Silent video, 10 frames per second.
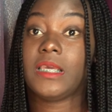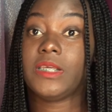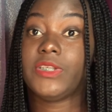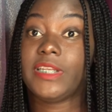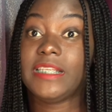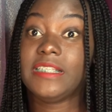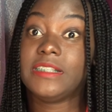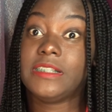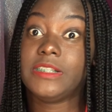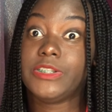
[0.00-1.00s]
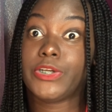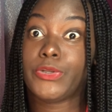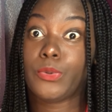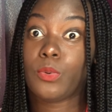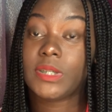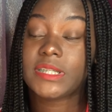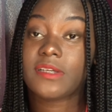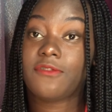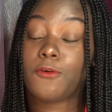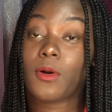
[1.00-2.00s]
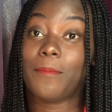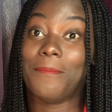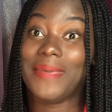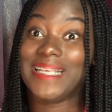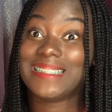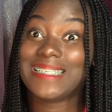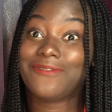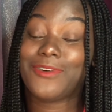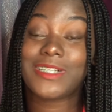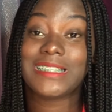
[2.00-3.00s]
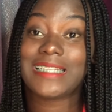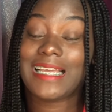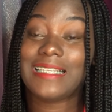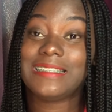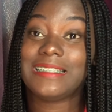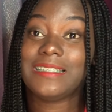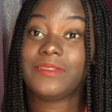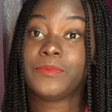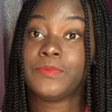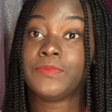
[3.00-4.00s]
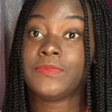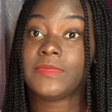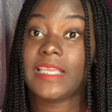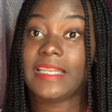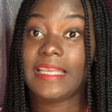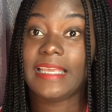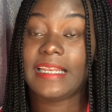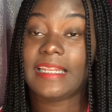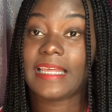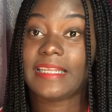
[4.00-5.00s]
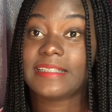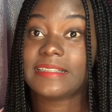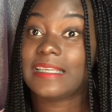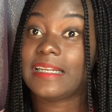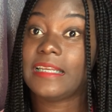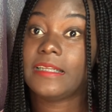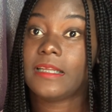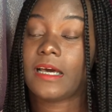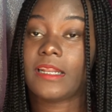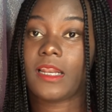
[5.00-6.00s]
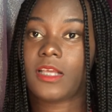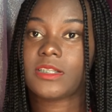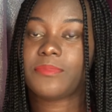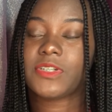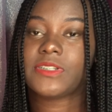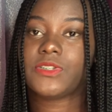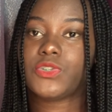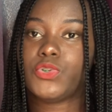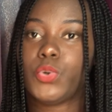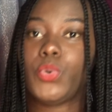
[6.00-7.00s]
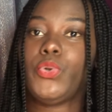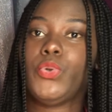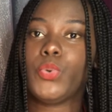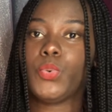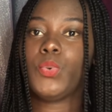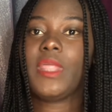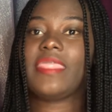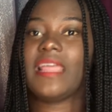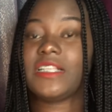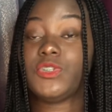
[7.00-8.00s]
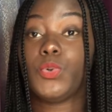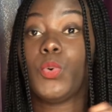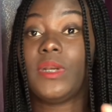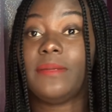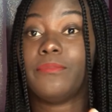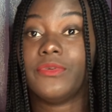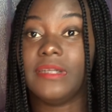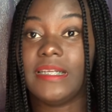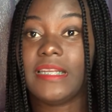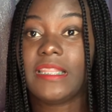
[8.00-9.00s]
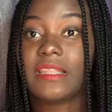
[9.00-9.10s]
you need your nose for basic functionality, inhaling and exhaling, and a lot of persons don't know that you only breathe